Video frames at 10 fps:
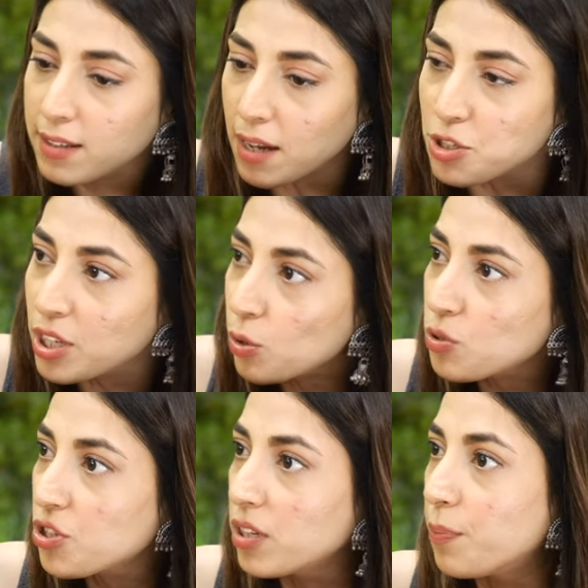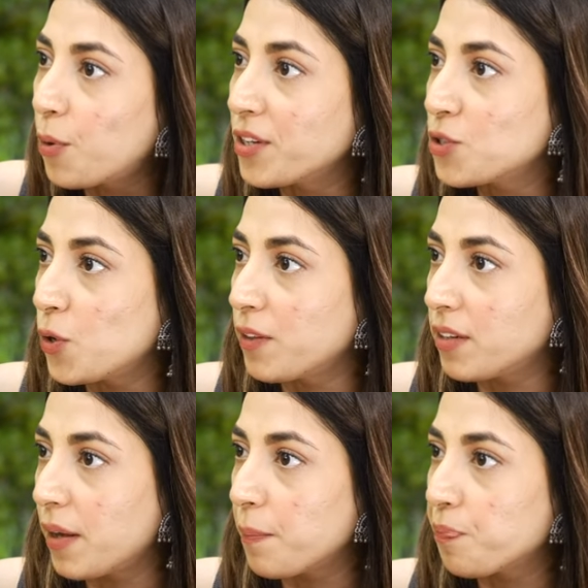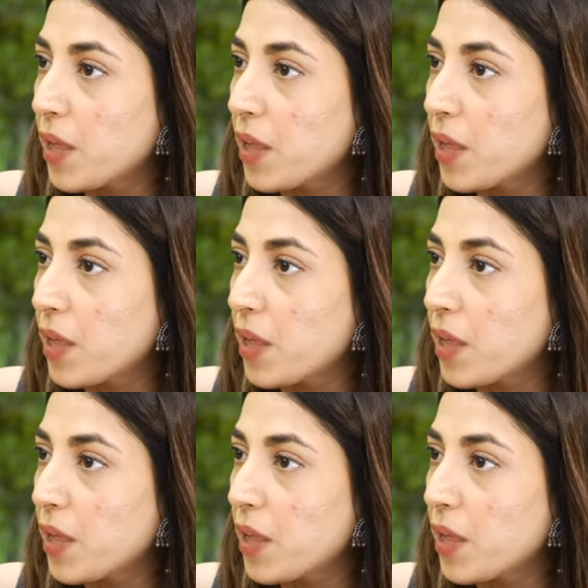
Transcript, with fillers: touching those trigger points all the time.